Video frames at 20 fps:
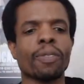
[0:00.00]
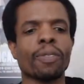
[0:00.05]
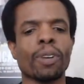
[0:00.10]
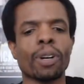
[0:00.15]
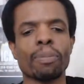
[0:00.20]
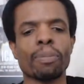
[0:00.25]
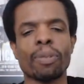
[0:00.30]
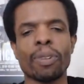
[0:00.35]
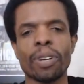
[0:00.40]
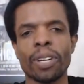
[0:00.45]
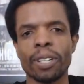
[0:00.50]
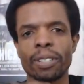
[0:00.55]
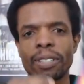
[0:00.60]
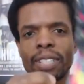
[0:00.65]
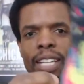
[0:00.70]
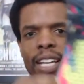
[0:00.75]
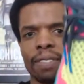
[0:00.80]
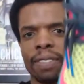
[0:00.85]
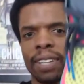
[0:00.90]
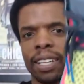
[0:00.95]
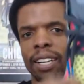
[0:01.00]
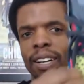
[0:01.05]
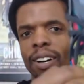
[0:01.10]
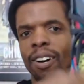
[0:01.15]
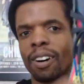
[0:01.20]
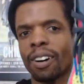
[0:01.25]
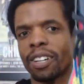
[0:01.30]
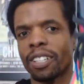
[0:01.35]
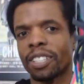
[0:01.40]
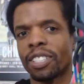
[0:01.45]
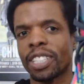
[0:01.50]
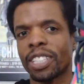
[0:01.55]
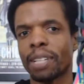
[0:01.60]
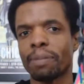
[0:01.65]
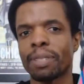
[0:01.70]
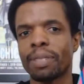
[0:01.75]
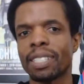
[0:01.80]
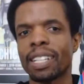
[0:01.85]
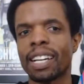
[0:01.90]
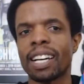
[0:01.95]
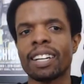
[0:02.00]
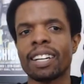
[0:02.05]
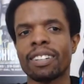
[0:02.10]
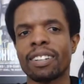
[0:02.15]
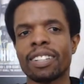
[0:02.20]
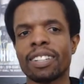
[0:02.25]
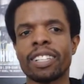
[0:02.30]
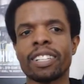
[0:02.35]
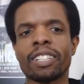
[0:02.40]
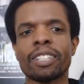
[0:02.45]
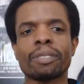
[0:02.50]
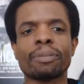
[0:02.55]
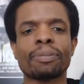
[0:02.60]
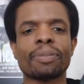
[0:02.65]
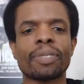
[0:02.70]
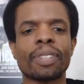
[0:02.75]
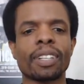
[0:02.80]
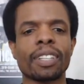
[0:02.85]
The 1.0s have like a heart-shaped design on here.